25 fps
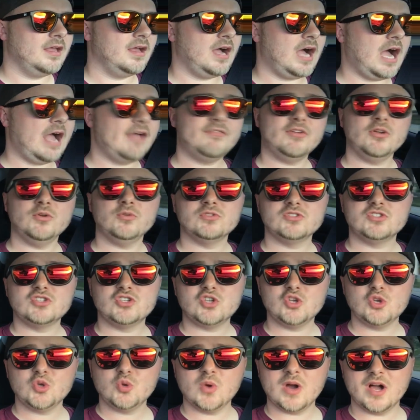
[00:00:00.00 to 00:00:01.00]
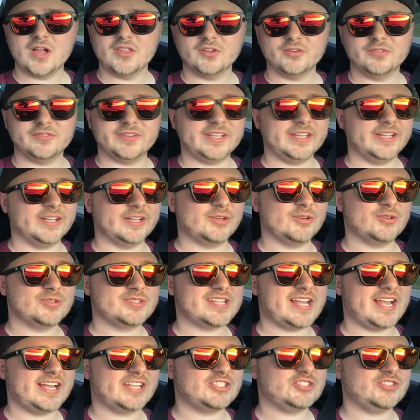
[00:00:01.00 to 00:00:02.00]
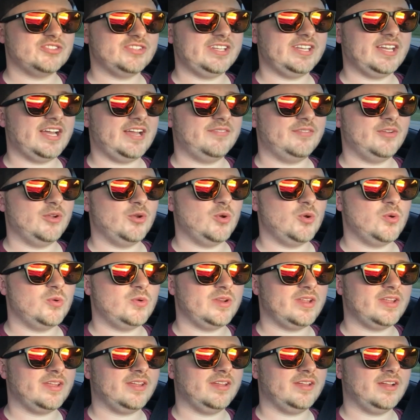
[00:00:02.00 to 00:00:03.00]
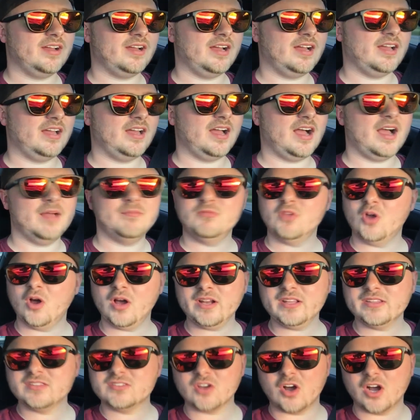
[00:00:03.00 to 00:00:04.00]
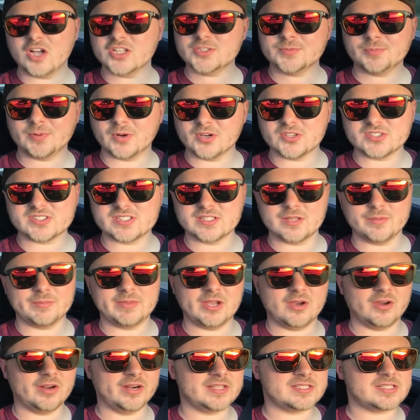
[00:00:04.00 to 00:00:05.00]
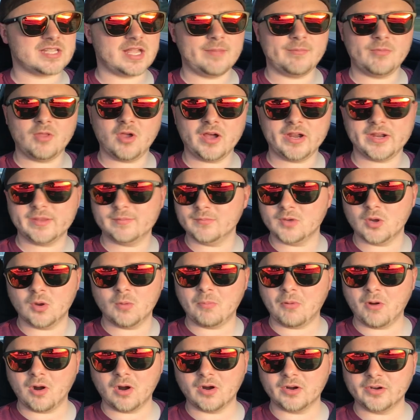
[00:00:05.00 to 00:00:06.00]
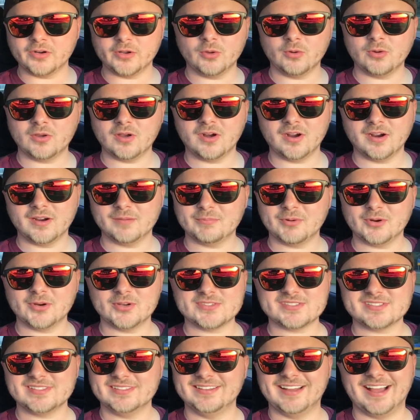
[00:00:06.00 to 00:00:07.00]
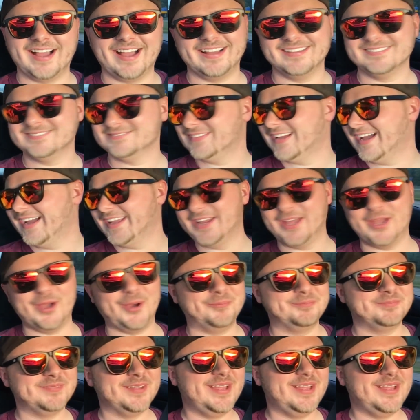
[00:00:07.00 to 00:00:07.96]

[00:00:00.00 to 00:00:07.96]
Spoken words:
I've owned 2 other vehicles, actually. I'm not a Dodge person, to be honest. I'm not a Mopar or no-car person. I know.